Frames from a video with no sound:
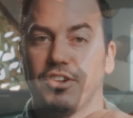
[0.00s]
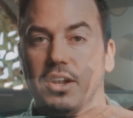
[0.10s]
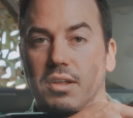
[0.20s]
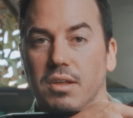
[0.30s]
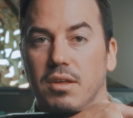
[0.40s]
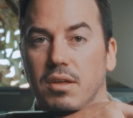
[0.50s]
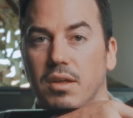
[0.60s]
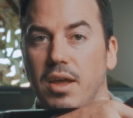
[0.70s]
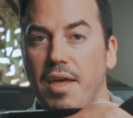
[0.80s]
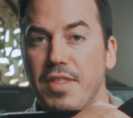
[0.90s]
it
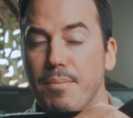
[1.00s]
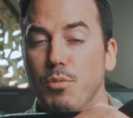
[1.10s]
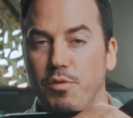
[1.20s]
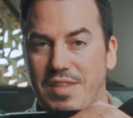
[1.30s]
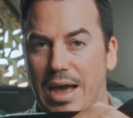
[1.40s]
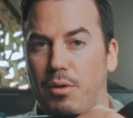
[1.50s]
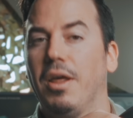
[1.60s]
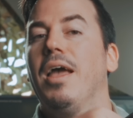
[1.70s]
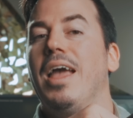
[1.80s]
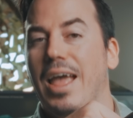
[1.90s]
and then move down
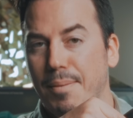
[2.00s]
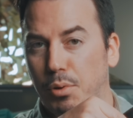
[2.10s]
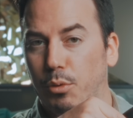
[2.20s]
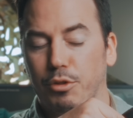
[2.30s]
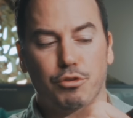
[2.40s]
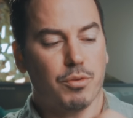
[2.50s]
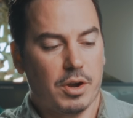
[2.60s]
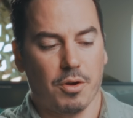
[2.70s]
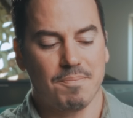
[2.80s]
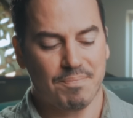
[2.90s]
and pull the
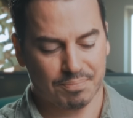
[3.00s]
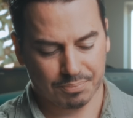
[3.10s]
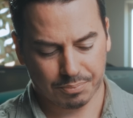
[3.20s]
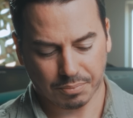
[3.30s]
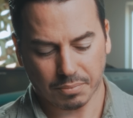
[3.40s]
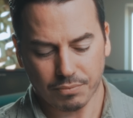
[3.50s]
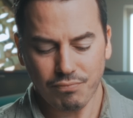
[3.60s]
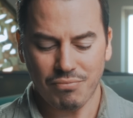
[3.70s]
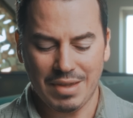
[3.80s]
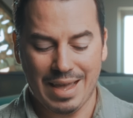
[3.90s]
trigger.
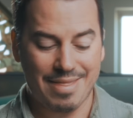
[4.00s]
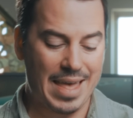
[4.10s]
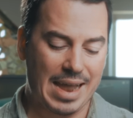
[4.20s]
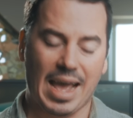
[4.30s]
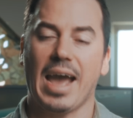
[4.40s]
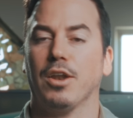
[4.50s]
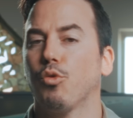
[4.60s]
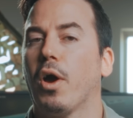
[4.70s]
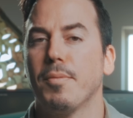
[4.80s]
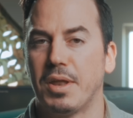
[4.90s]
And that added
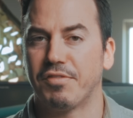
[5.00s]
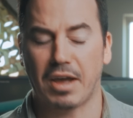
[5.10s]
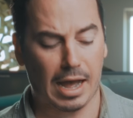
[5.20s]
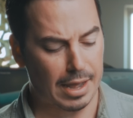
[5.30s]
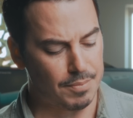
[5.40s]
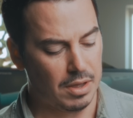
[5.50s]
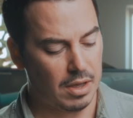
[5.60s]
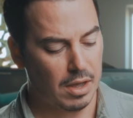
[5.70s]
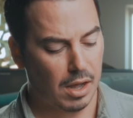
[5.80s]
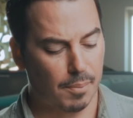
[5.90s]
quite a bit of time
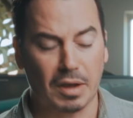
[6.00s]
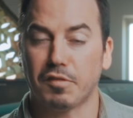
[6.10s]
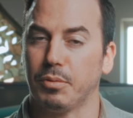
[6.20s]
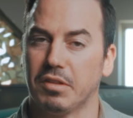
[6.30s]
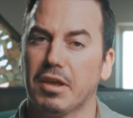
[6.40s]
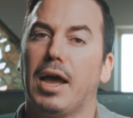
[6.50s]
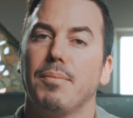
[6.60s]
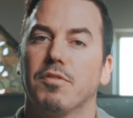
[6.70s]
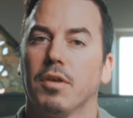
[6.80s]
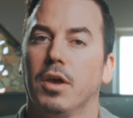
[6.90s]
on my split
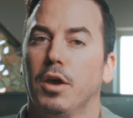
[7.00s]
times